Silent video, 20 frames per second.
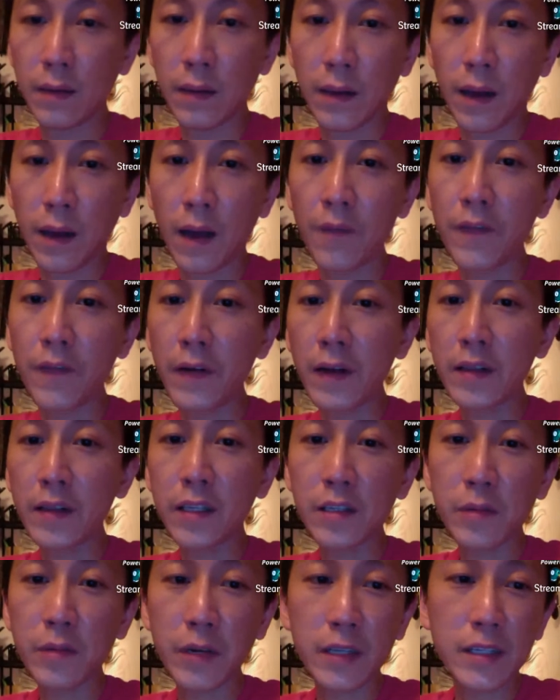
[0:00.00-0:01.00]
I feel like
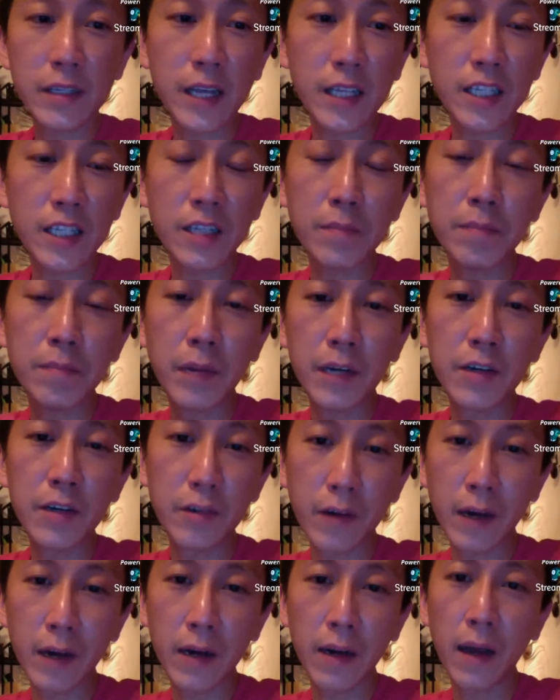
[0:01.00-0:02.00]
this one is like
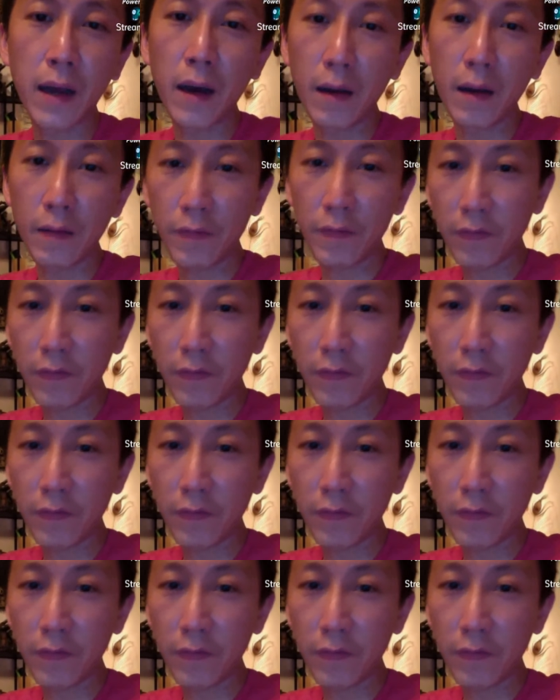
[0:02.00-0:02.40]
smothering love.